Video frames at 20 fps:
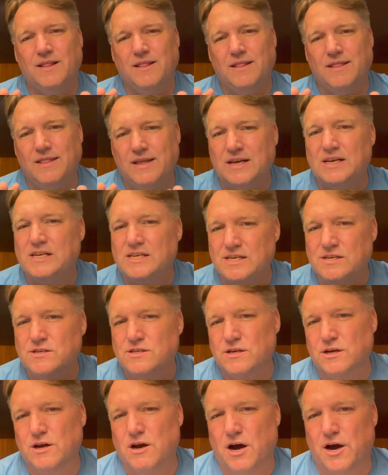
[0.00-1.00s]
This is
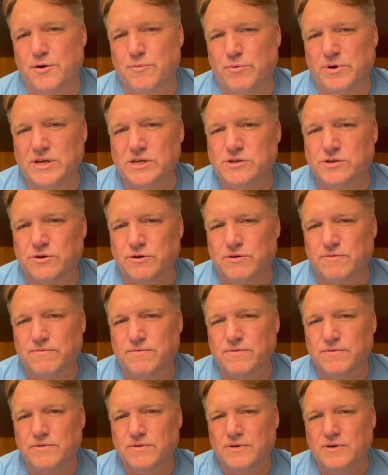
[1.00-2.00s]
the God we
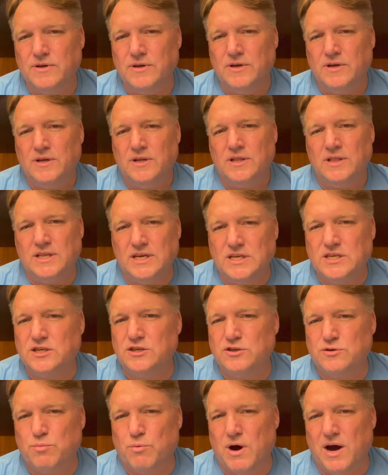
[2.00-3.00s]
serve. This
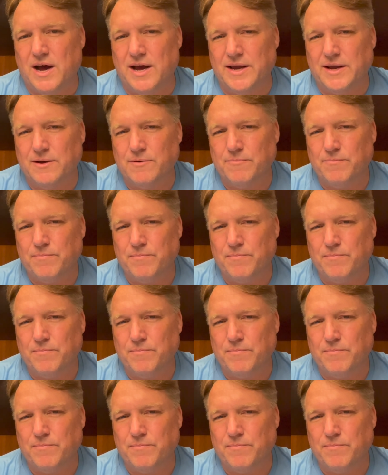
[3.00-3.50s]
is why,